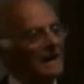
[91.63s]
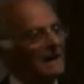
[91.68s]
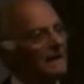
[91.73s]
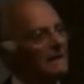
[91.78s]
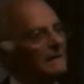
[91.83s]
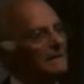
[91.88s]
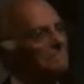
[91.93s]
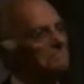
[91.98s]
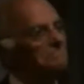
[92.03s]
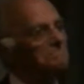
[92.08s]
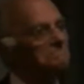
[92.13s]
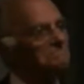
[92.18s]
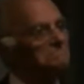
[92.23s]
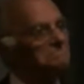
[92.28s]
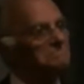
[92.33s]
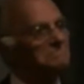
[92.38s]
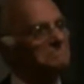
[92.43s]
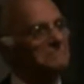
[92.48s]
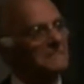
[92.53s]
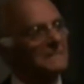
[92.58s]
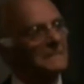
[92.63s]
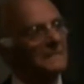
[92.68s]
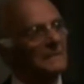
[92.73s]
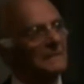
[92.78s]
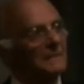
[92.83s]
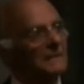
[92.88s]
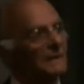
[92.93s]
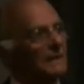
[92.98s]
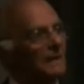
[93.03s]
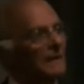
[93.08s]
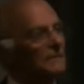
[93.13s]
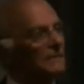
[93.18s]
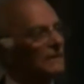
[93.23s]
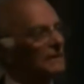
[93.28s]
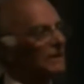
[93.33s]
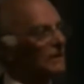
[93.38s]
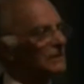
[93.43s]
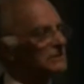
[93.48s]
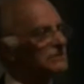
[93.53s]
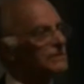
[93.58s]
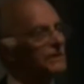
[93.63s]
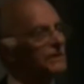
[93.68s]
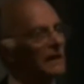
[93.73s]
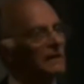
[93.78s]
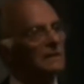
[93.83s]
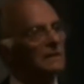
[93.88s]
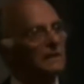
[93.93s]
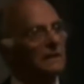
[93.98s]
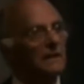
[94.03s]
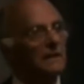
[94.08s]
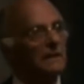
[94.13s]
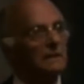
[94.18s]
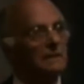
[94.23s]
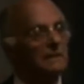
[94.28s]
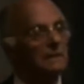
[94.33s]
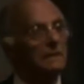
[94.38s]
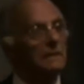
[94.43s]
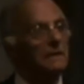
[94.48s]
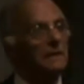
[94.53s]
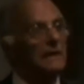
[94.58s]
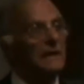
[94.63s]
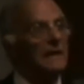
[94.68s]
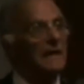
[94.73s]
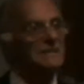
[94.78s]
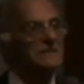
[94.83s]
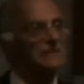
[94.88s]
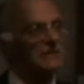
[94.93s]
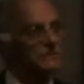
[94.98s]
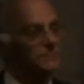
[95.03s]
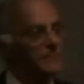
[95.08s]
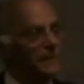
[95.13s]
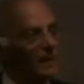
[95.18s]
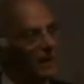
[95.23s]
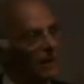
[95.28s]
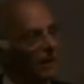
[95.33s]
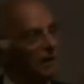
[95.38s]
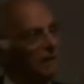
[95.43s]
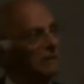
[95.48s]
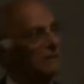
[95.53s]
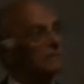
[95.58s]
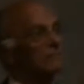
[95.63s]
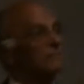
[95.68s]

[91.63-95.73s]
Um, and I'd like to thank the SSPR